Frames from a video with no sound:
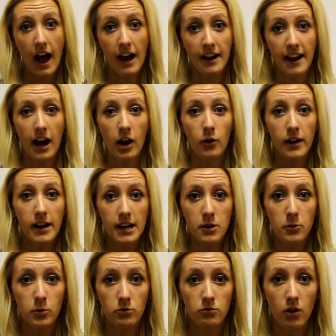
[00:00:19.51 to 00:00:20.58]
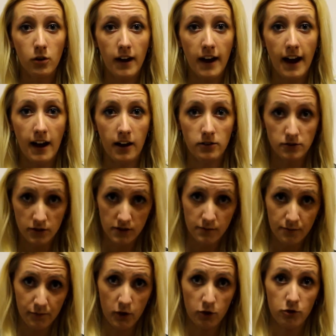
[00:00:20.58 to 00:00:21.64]
and how ILLY will roll it out
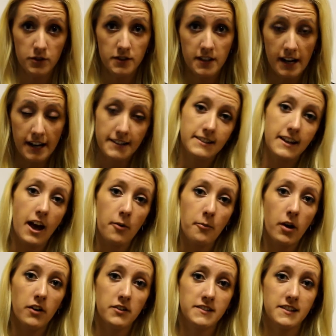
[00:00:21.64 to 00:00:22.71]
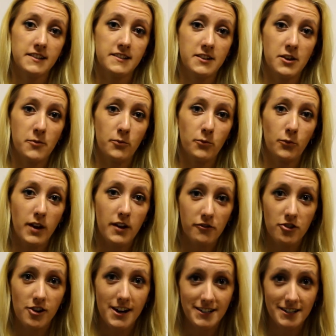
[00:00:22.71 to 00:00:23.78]
across the Linked Care Path system, we have
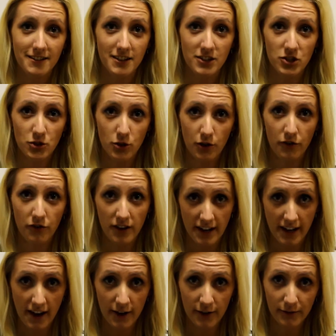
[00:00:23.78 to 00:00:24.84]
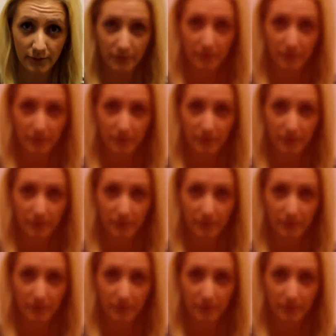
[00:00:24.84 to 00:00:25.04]
created this short video.